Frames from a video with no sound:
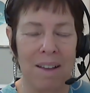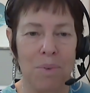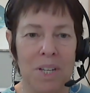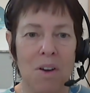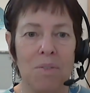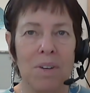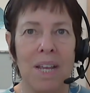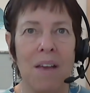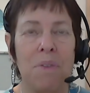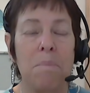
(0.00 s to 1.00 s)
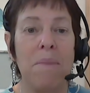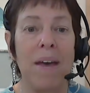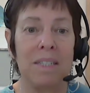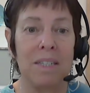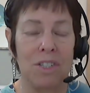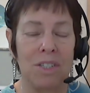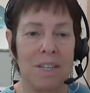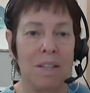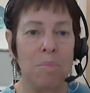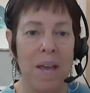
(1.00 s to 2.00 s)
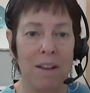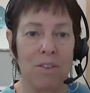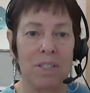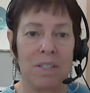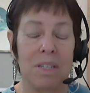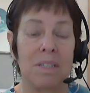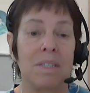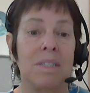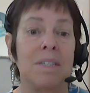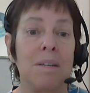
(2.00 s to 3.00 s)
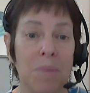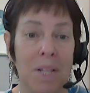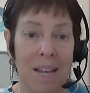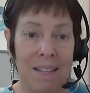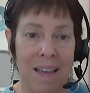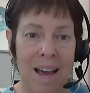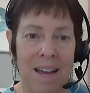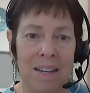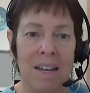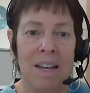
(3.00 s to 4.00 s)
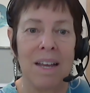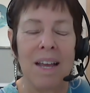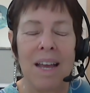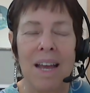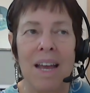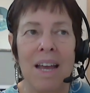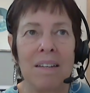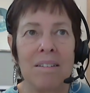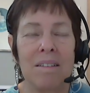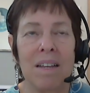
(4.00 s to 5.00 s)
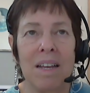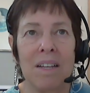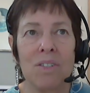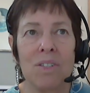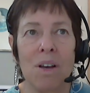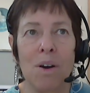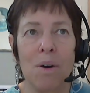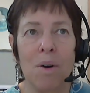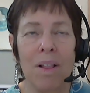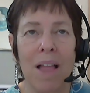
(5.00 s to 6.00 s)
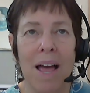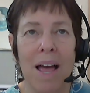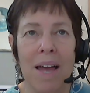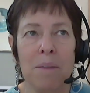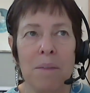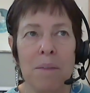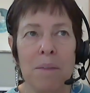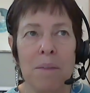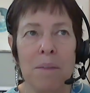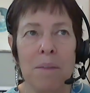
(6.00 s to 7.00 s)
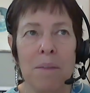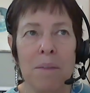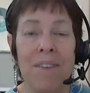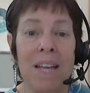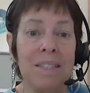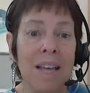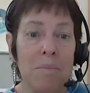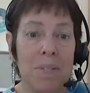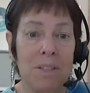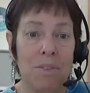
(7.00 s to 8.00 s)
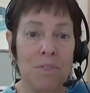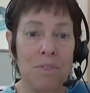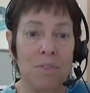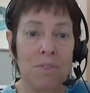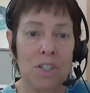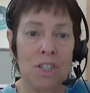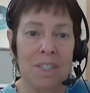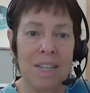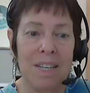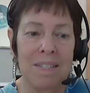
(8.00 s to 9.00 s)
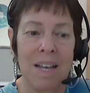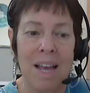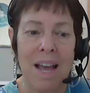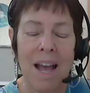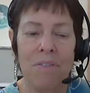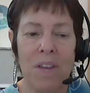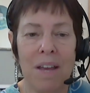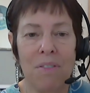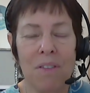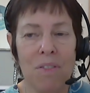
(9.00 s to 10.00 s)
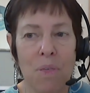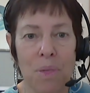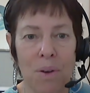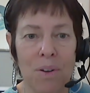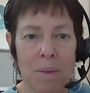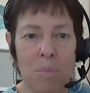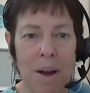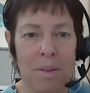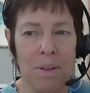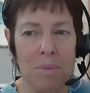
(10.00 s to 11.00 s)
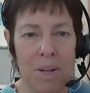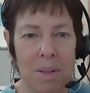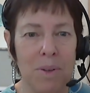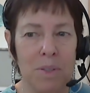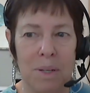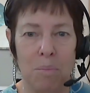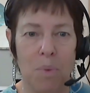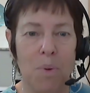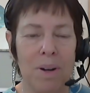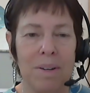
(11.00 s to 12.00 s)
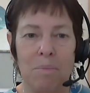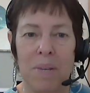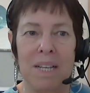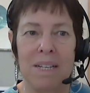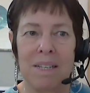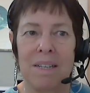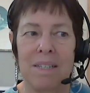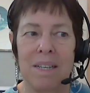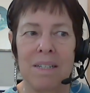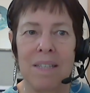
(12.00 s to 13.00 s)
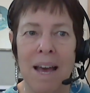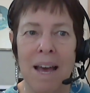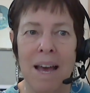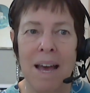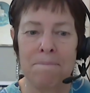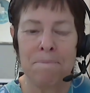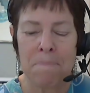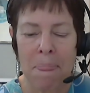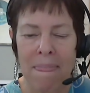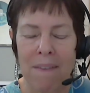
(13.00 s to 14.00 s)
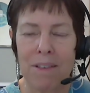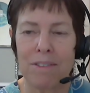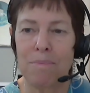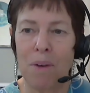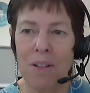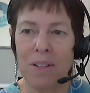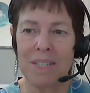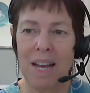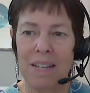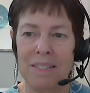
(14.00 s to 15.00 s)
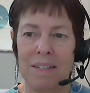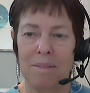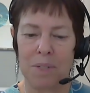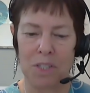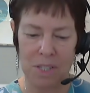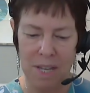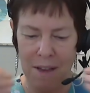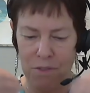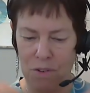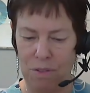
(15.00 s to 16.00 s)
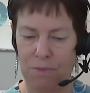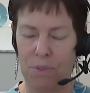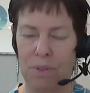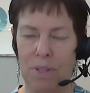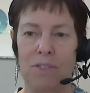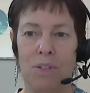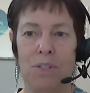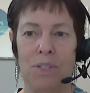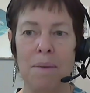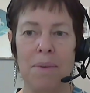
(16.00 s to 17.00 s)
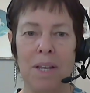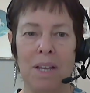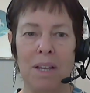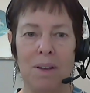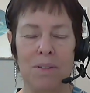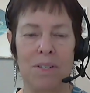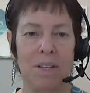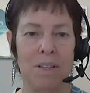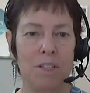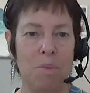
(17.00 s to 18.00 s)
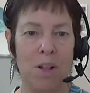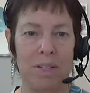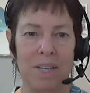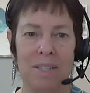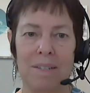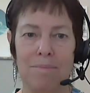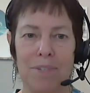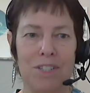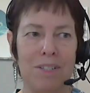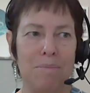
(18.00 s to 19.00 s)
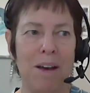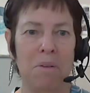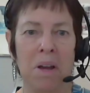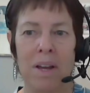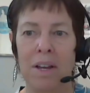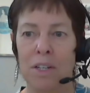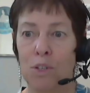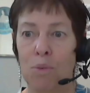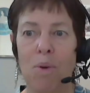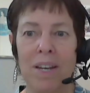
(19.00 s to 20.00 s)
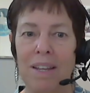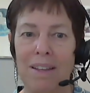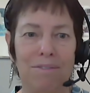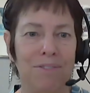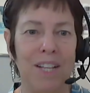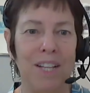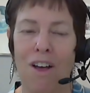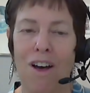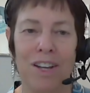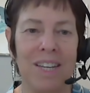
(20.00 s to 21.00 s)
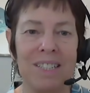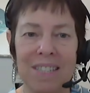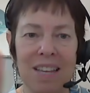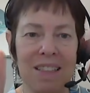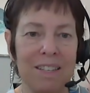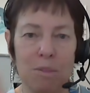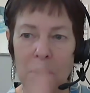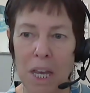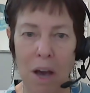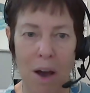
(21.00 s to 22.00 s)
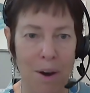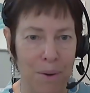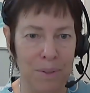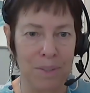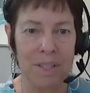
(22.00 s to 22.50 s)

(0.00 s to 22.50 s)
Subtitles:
We don't get the messages to the pancreas to stimulate that. And so a lot of people have enzyme insufficiencies. And then I think the third and probably one of the most important pieces is that the small intestine, which is after the food leaves your stomach, it goes into the small intestine, which is about 20 feet long. And it's like this big hose.